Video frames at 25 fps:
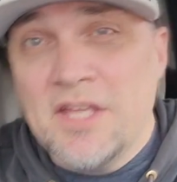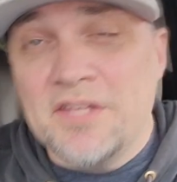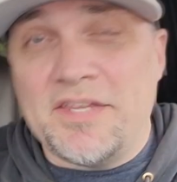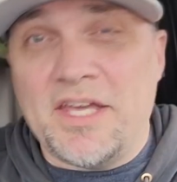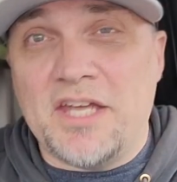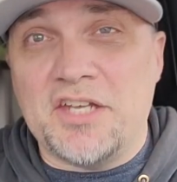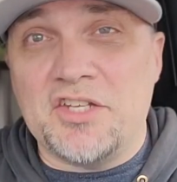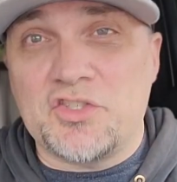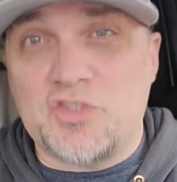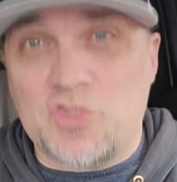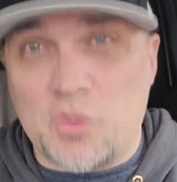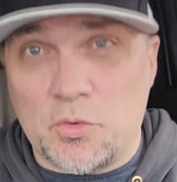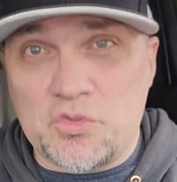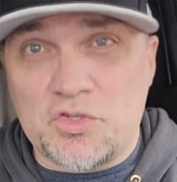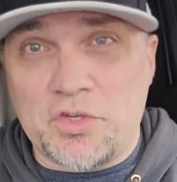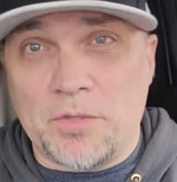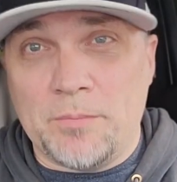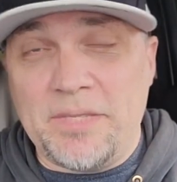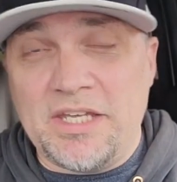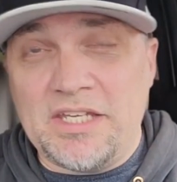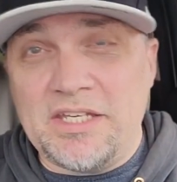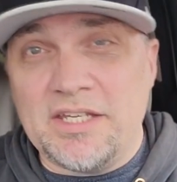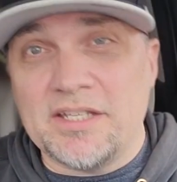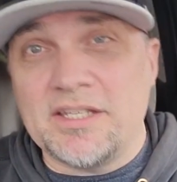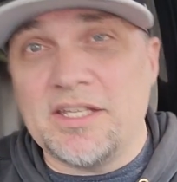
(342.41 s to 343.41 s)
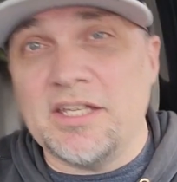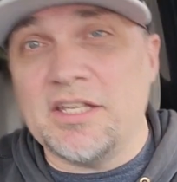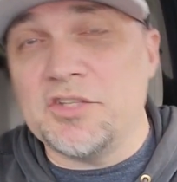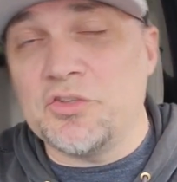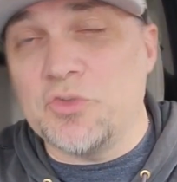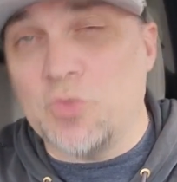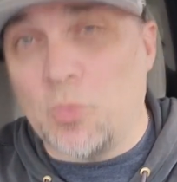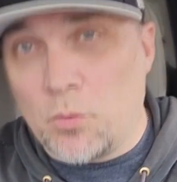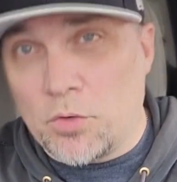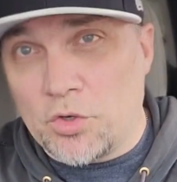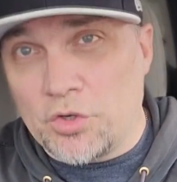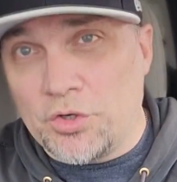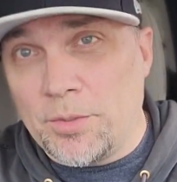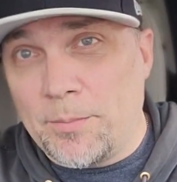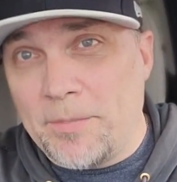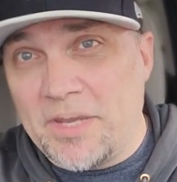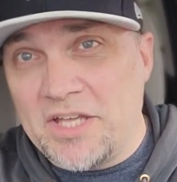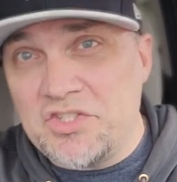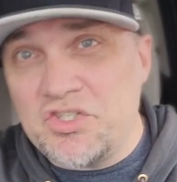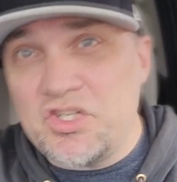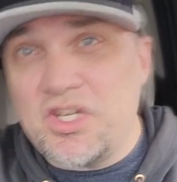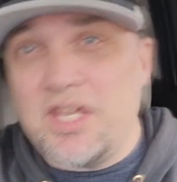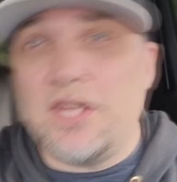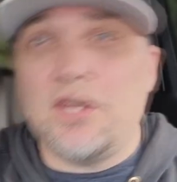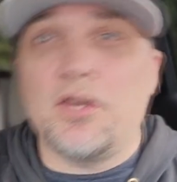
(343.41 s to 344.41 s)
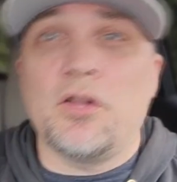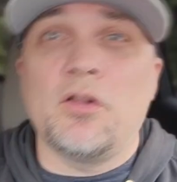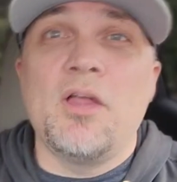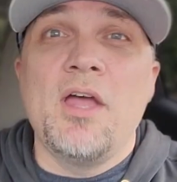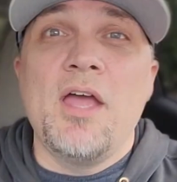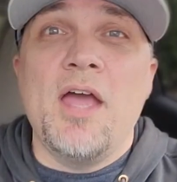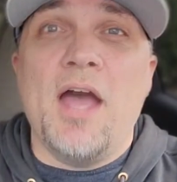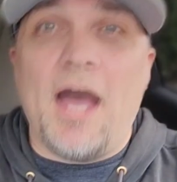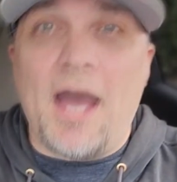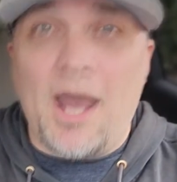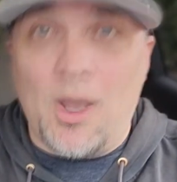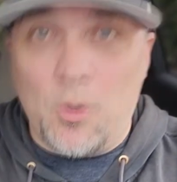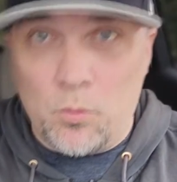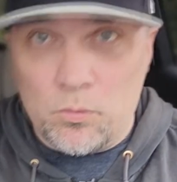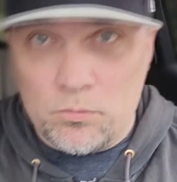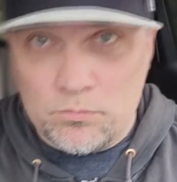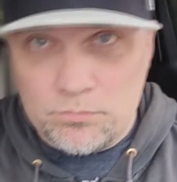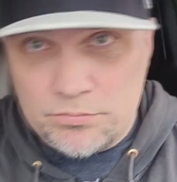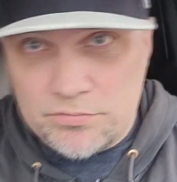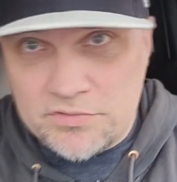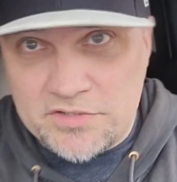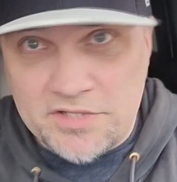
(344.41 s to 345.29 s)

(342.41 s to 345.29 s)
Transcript: That is social media, getting the word of my channel out